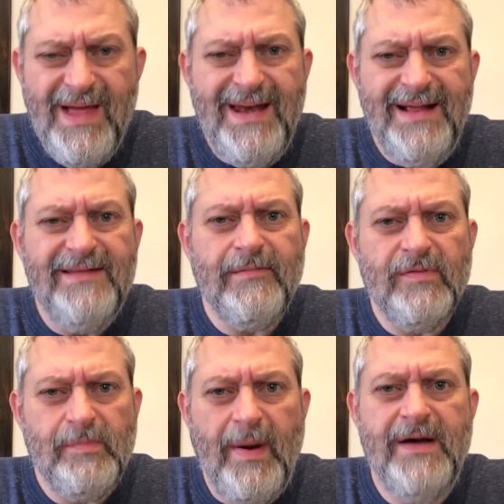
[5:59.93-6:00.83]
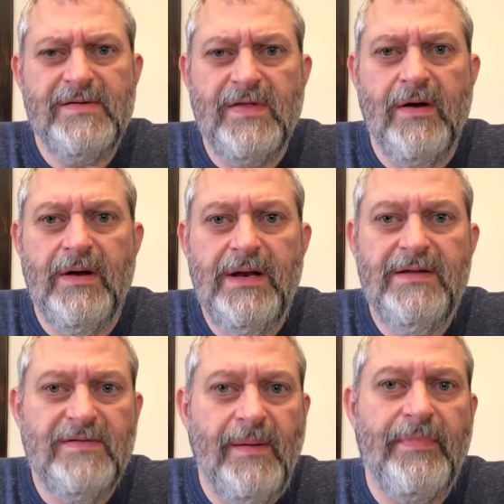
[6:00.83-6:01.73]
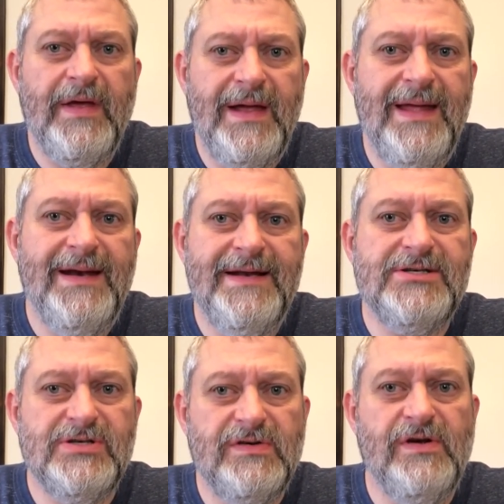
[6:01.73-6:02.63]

It needs some spice though. It needs something in addition